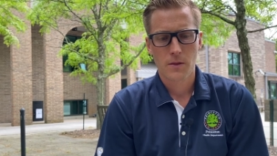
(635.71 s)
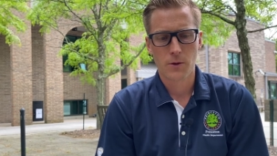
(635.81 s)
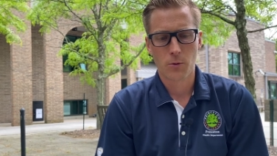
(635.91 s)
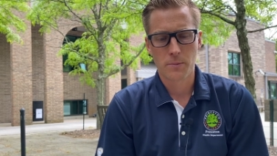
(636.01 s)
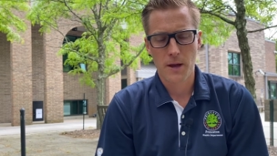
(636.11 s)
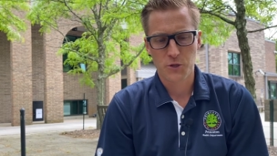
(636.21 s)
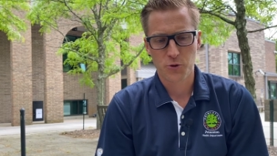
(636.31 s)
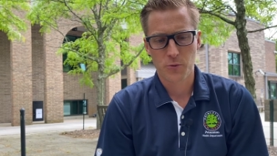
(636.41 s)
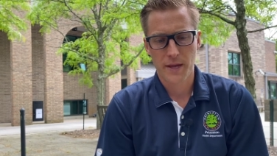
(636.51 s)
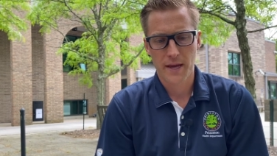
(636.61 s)
The only measure
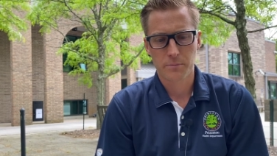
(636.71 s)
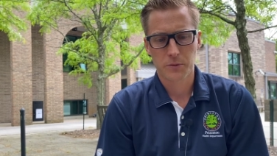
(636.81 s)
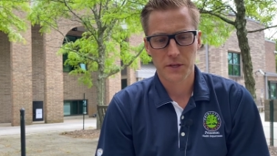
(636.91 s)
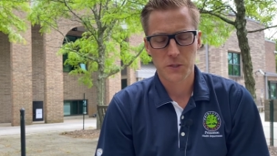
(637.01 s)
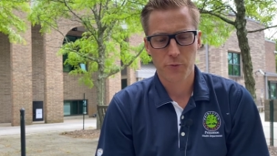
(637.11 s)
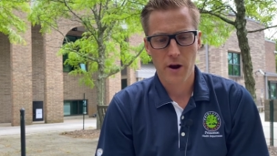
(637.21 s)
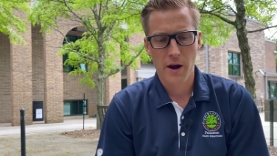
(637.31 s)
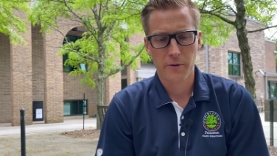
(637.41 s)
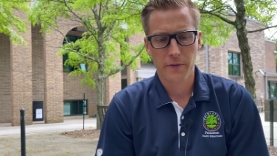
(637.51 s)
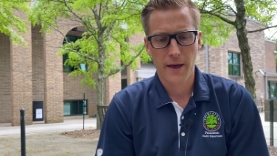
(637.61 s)
that we had in place
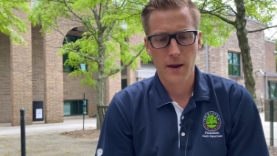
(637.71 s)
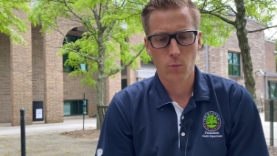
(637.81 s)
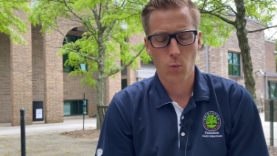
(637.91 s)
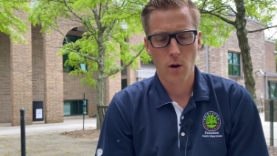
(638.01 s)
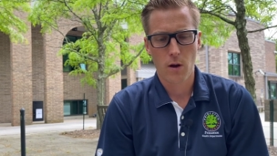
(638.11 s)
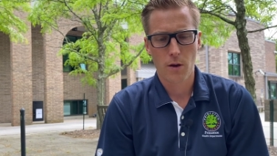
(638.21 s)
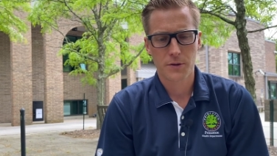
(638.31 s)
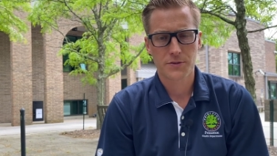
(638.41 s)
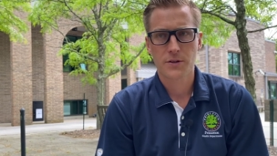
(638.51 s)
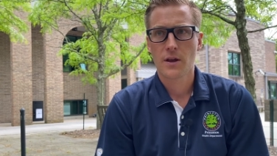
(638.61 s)
prior to that
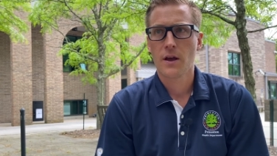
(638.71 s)
was